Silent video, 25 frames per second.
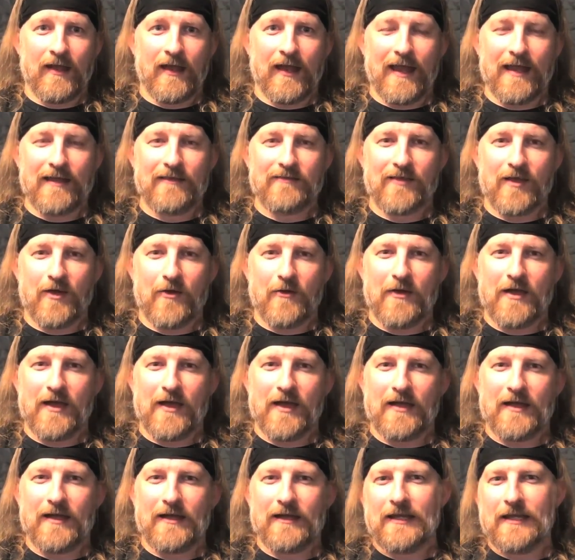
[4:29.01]
And so,
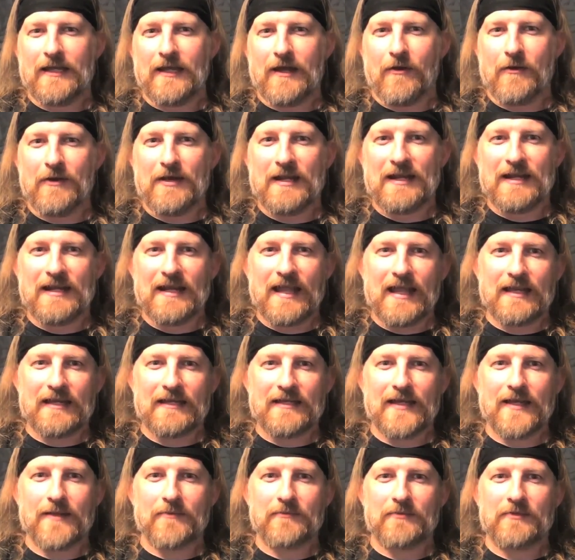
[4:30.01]
you know, in an
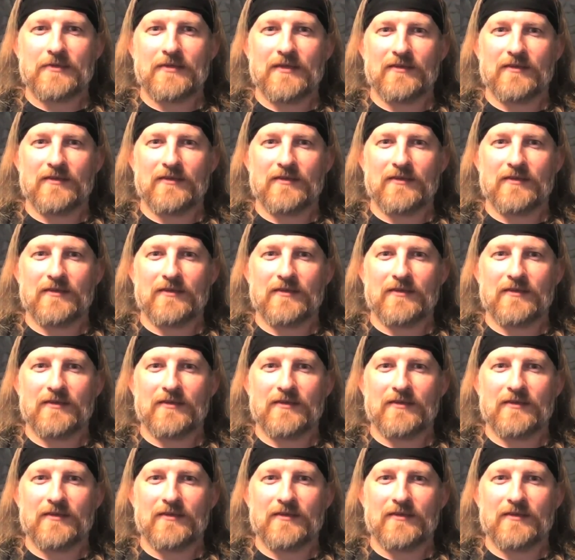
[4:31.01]
attempt